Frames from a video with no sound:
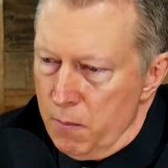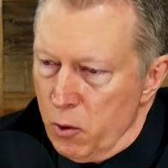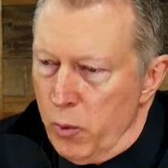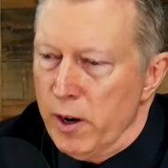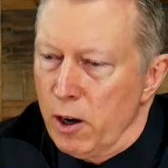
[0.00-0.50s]

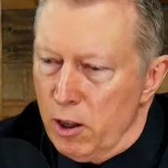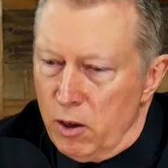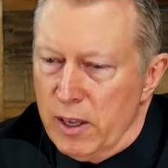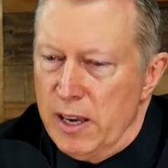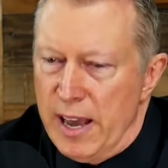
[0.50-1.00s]
We are
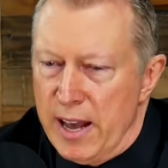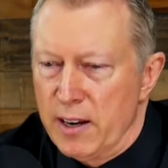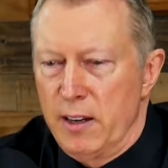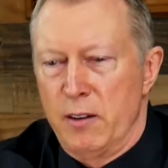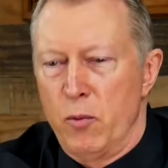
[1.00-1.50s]
looking
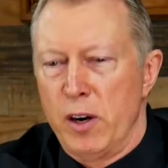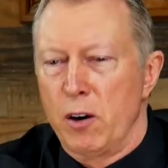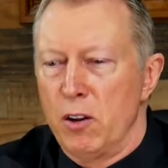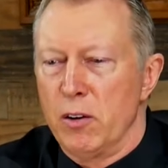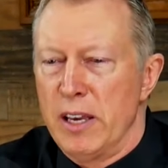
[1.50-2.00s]
at
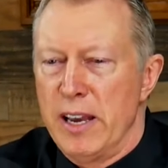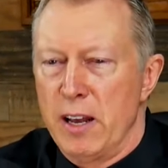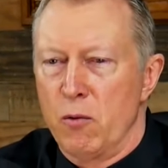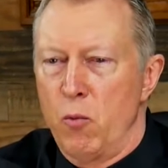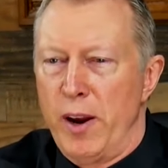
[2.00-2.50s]

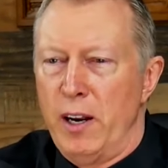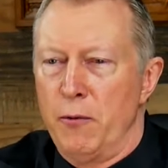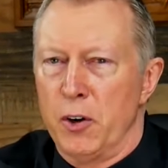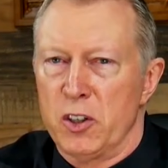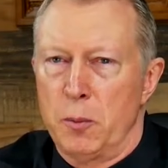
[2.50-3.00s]
and waiting
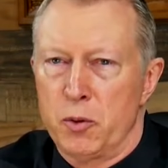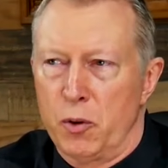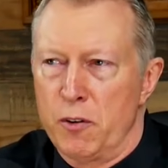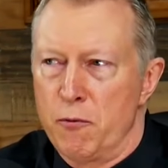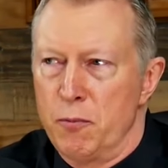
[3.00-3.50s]
for some
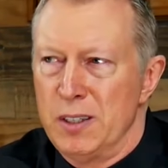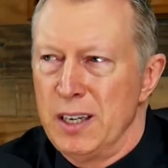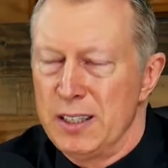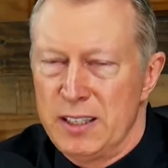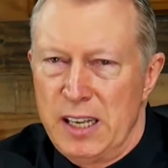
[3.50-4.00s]
sort of
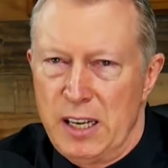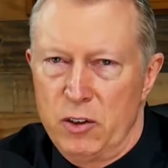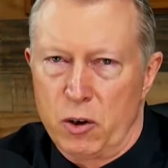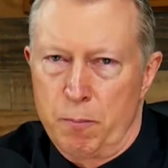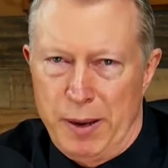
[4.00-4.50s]
disease
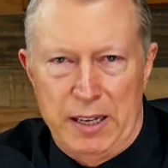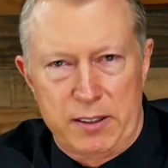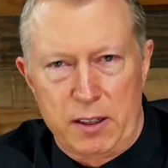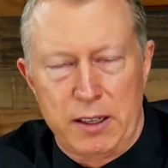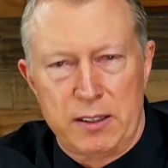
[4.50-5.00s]
or
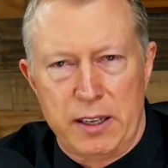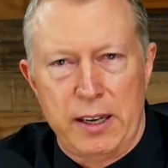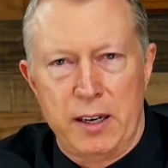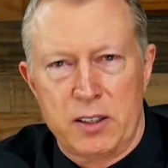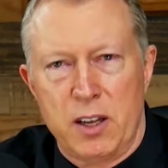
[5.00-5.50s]
pestilence to
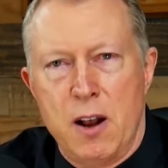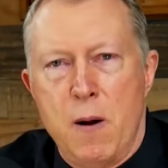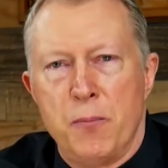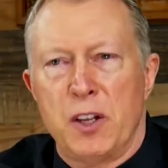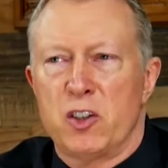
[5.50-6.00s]
hit us
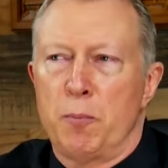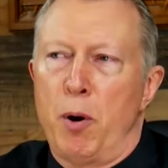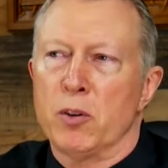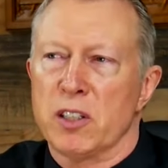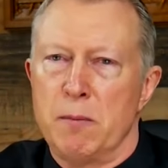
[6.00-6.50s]
that
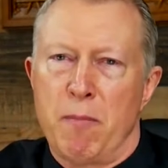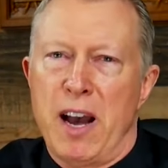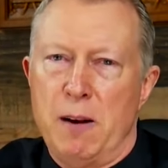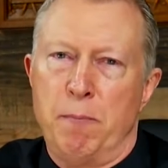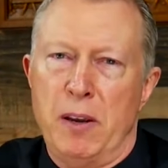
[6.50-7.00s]
supposedly
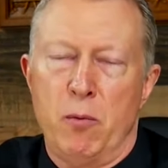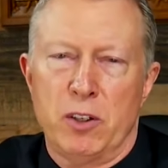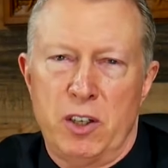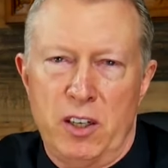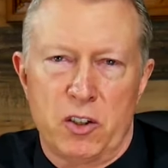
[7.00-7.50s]
might be what
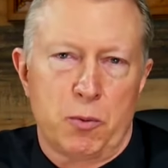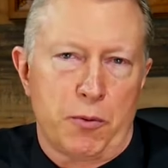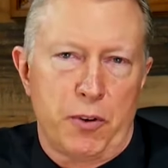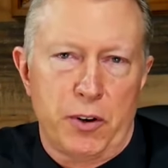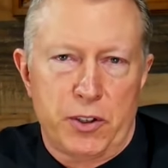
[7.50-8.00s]
Jesus
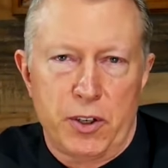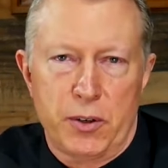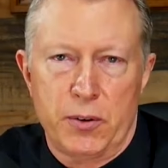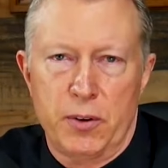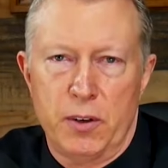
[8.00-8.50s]
referred to,